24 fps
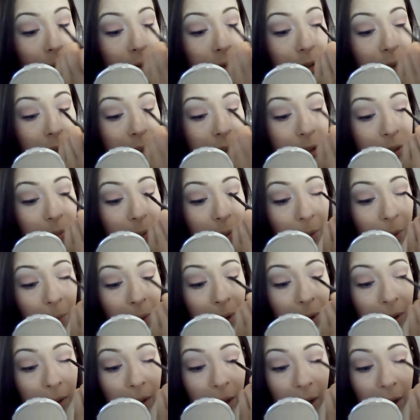just to make
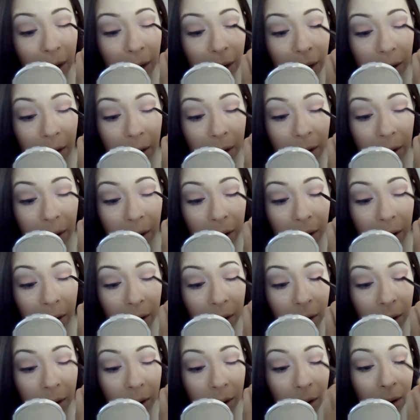my line
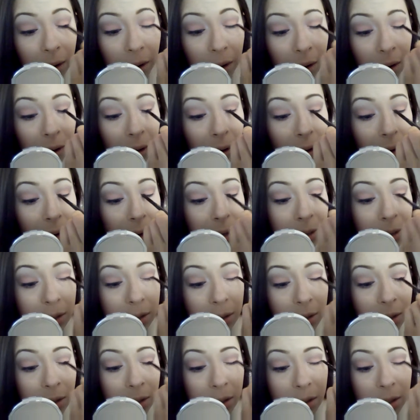
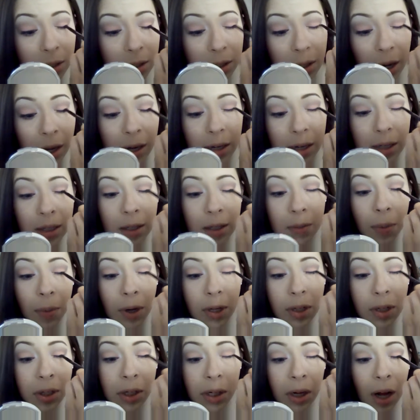nicer and just kind of
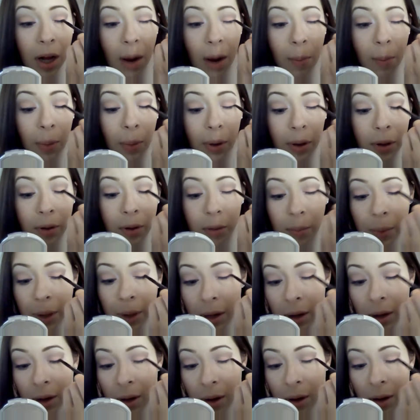smudge it up a little
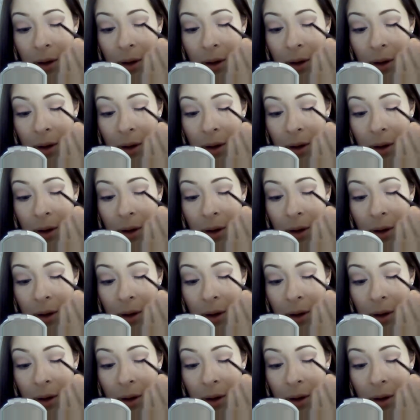bit.